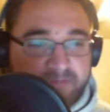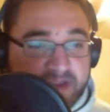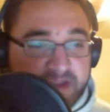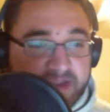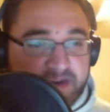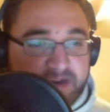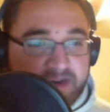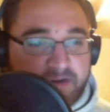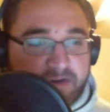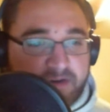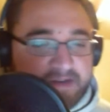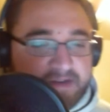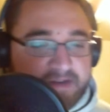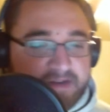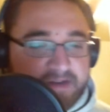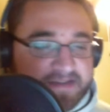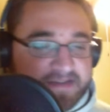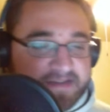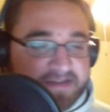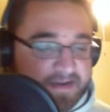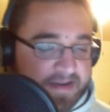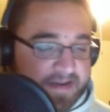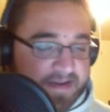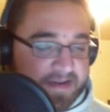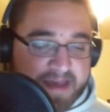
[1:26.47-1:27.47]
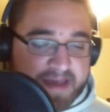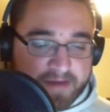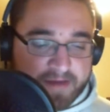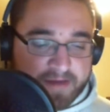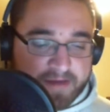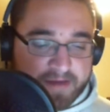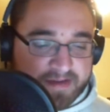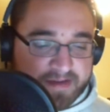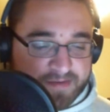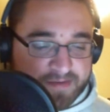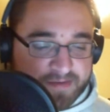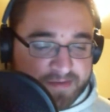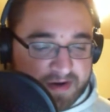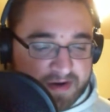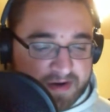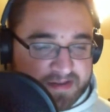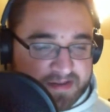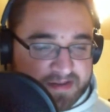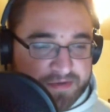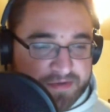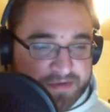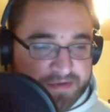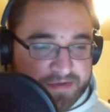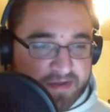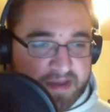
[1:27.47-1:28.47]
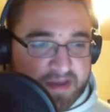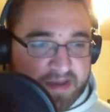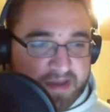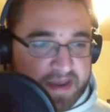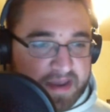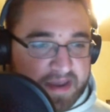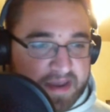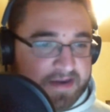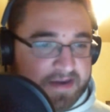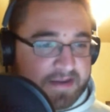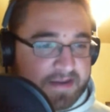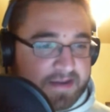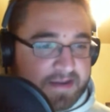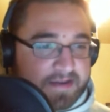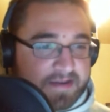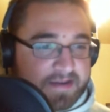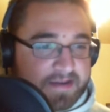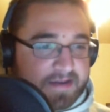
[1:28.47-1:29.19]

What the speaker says: did a hard reset. Everything's working smoothly again.